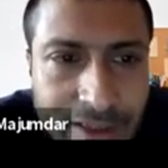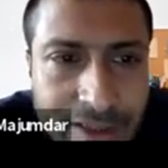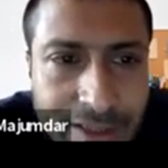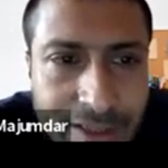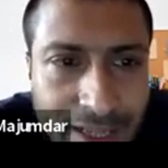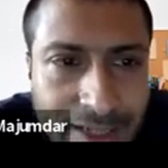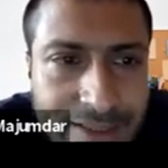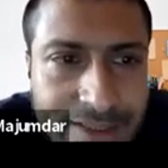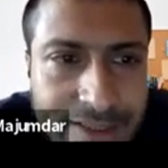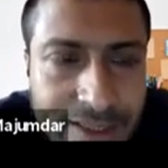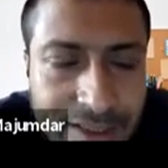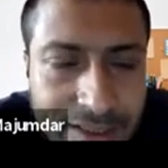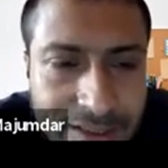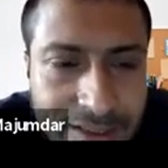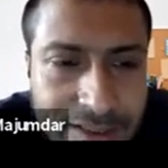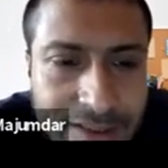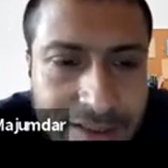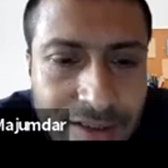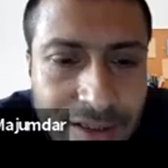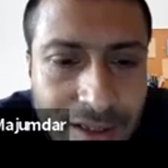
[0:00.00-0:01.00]
tells
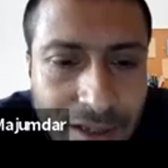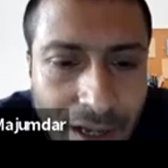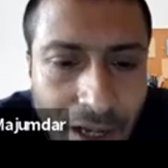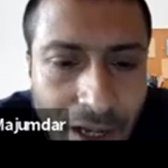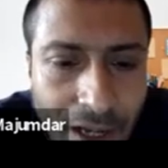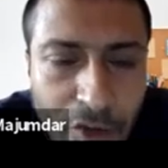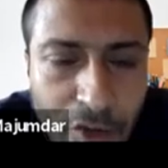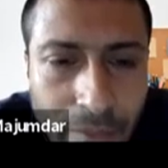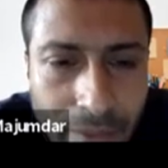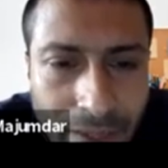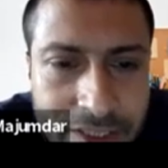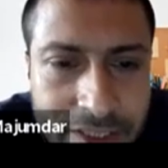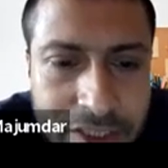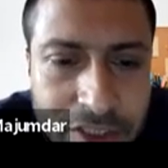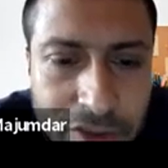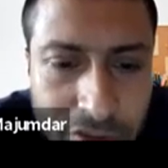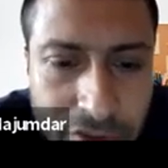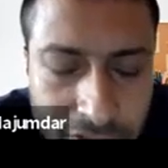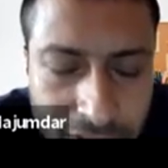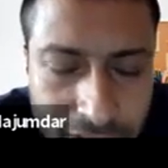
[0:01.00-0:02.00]
us how
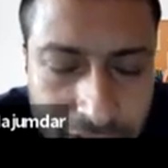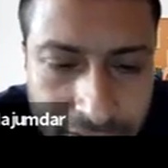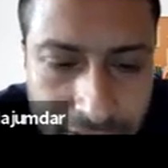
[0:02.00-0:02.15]
mature the